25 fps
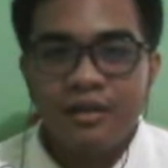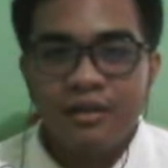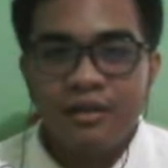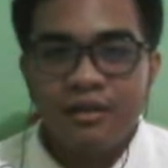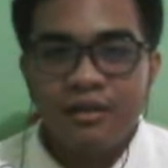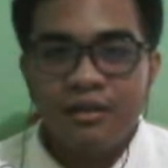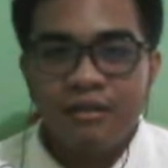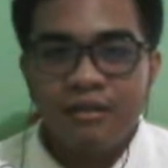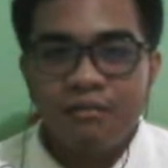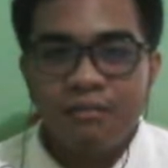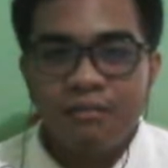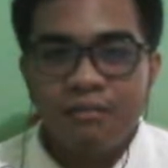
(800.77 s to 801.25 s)

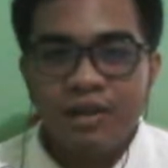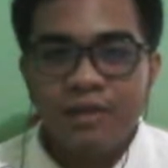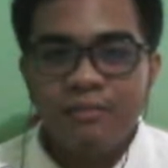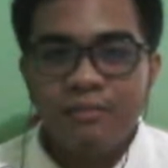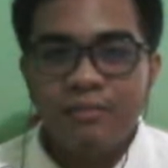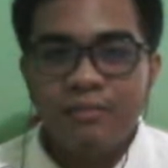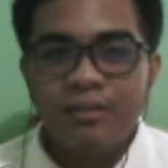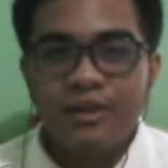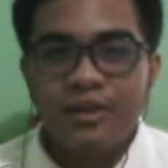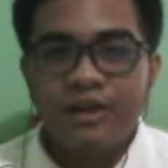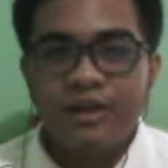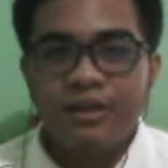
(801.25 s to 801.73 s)

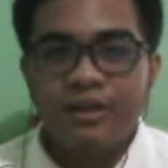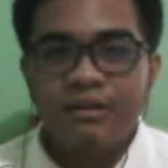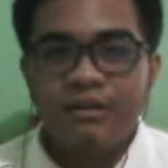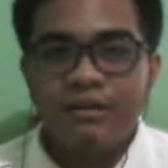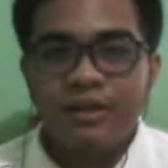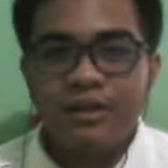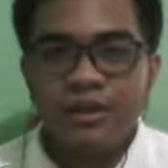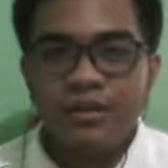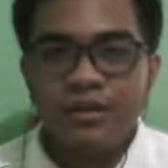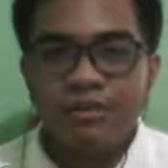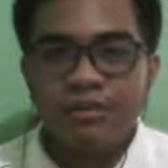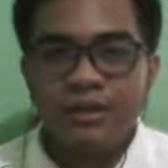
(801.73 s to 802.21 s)

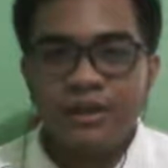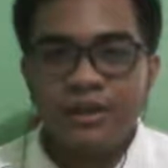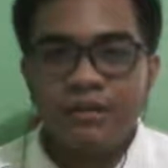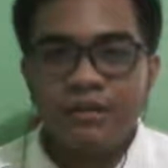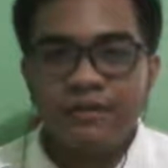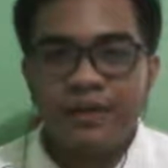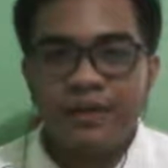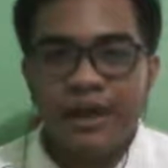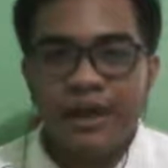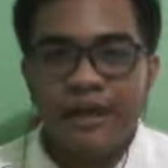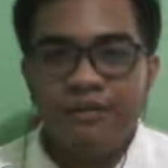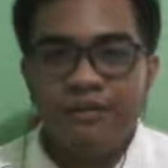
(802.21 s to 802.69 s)

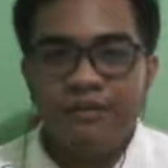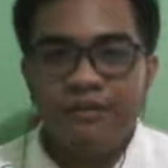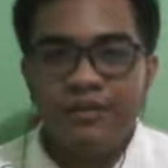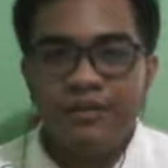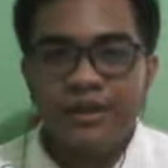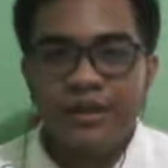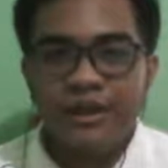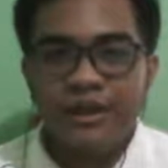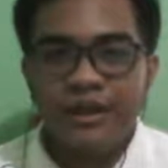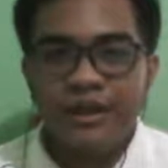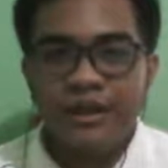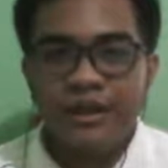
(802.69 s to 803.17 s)
1.225
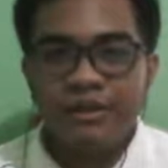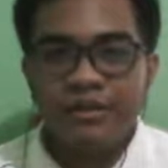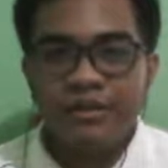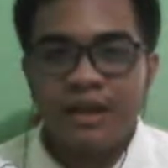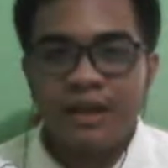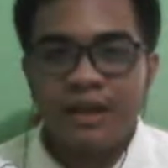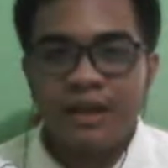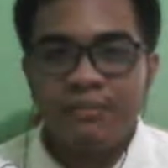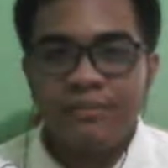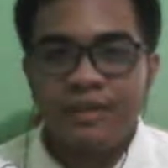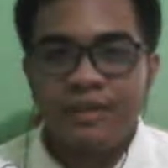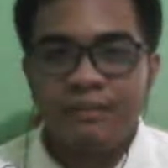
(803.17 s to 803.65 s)

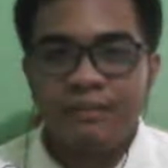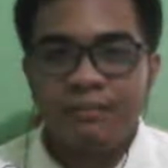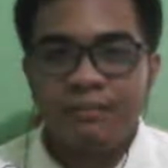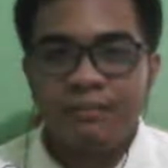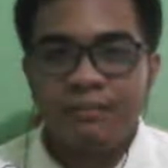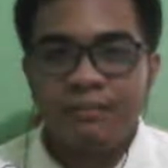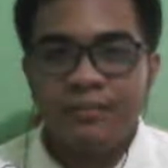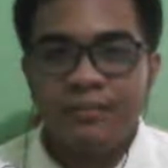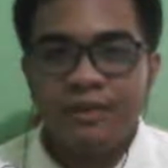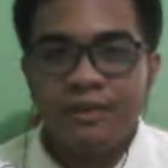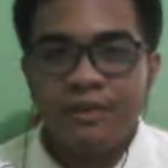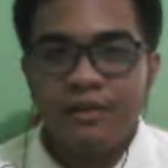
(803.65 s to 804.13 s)
kilograms
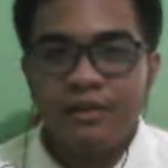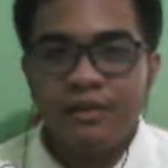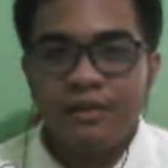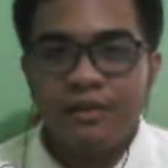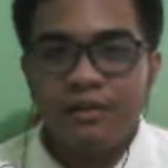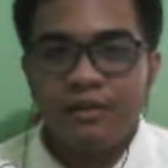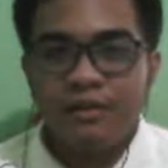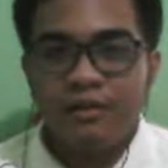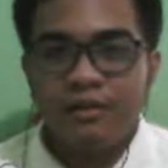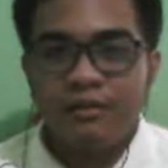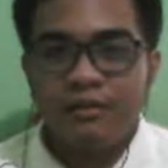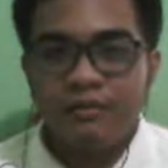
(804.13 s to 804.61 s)

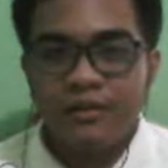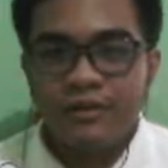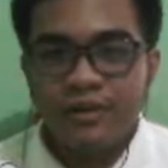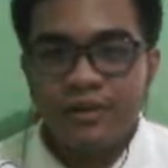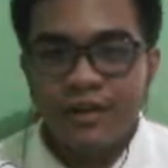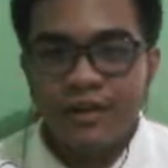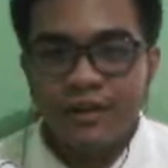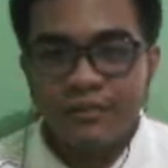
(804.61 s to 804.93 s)
over